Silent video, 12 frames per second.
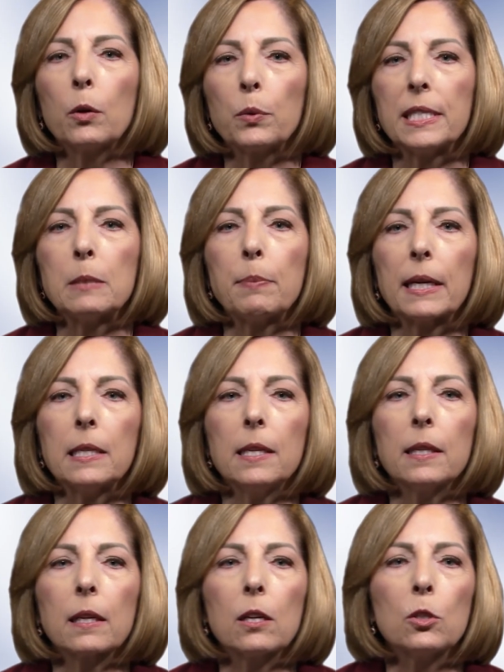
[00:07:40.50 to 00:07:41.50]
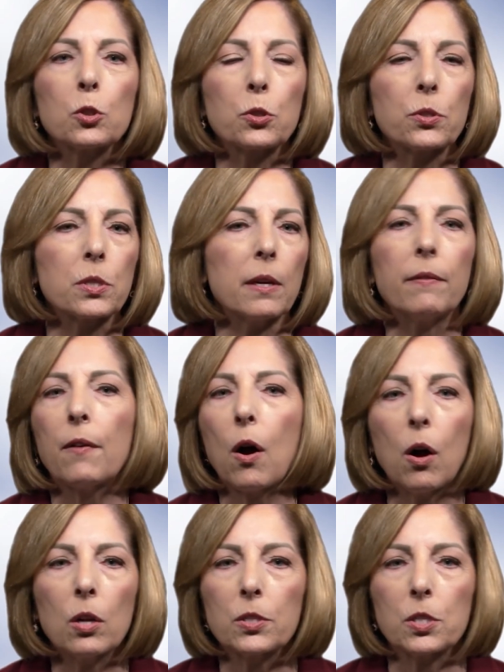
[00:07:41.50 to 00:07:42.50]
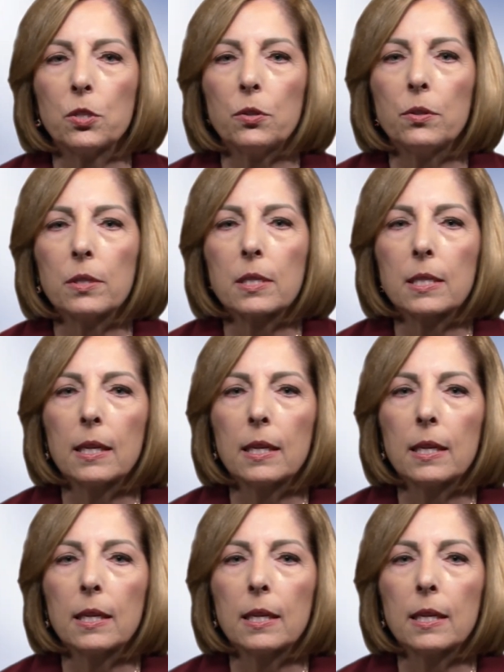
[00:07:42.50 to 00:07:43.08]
respecting the cultures of all students.